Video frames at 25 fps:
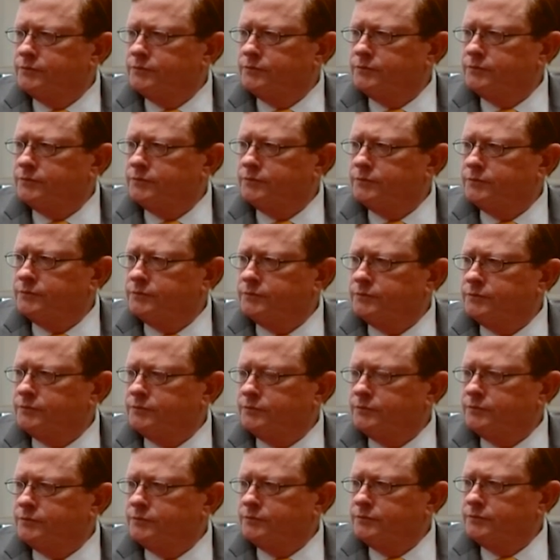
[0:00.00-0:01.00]

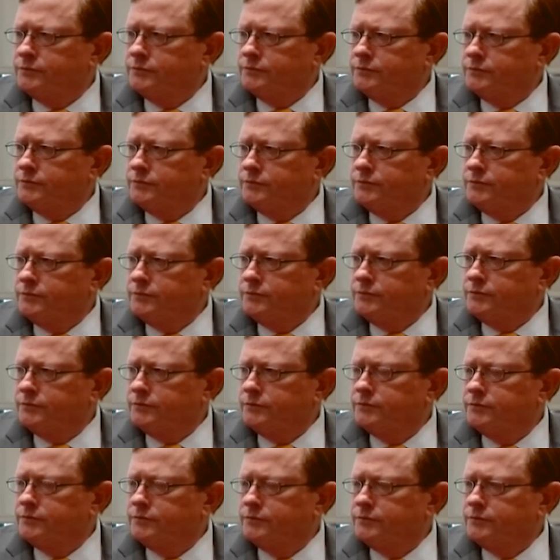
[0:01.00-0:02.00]

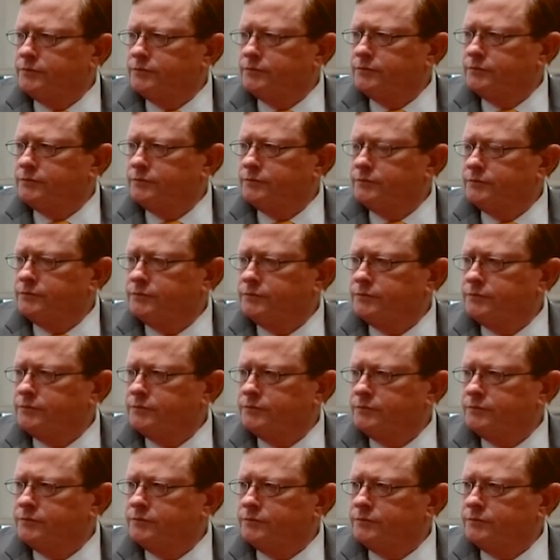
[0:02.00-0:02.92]
(not speaking)